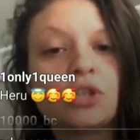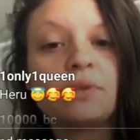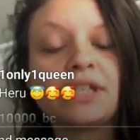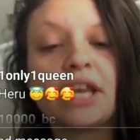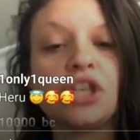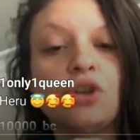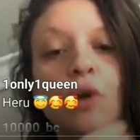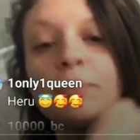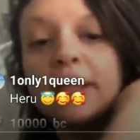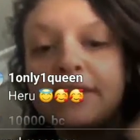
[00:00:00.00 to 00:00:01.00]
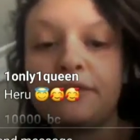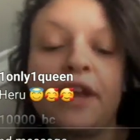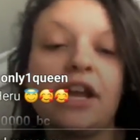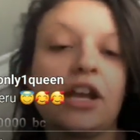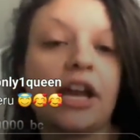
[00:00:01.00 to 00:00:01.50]
she was saying you don't play
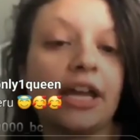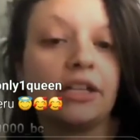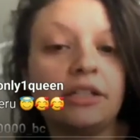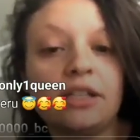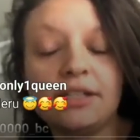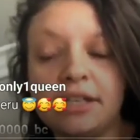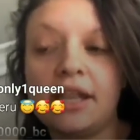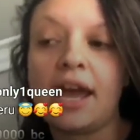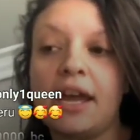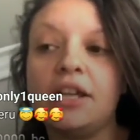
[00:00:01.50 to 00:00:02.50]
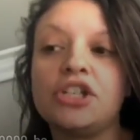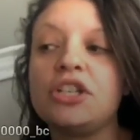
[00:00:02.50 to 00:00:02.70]
fair and this and that.